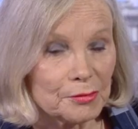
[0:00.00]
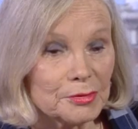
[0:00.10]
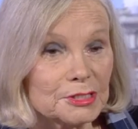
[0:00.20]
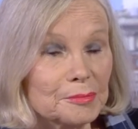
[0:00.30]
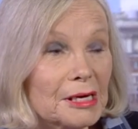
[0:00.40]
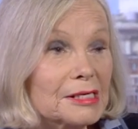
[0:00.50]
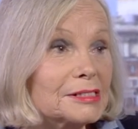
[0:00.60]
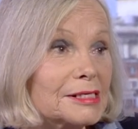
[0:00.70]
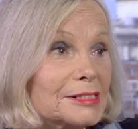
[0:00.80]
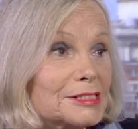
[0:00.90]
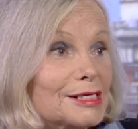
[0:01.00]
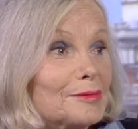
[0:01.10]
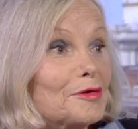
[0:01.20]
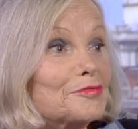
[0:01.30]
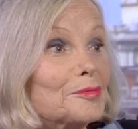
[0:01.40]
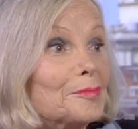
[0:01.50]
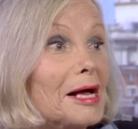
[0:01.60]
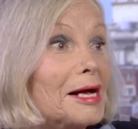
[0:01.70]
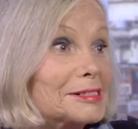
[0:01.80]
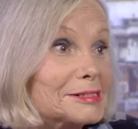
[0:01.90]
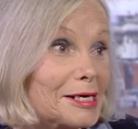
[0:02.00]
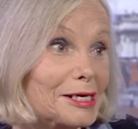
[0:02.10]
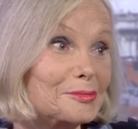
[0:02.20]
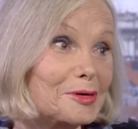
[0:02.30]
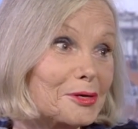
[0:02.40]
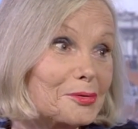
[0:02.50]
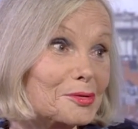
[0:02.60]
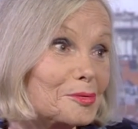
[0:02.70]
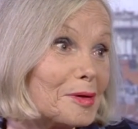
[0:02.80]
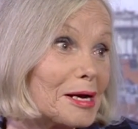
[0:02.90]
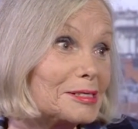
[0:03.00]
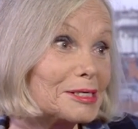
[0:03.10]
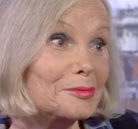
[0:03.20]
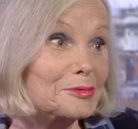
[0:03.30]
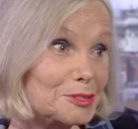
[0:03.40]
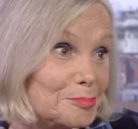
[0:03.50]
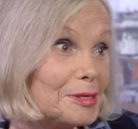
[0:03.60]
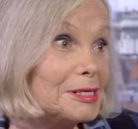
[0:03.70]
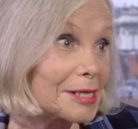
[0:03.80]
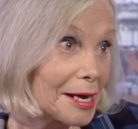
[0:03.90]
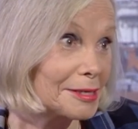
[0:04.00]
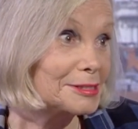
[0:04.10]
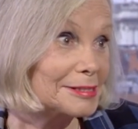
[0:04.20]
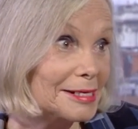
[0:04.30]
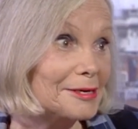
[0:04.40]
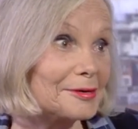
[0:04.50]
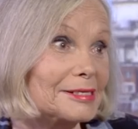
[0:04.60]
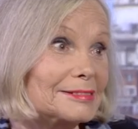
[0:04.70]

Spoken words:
of course the main thing is to come off the MAD diet, what I call the MAD diet, which is meat and dairy,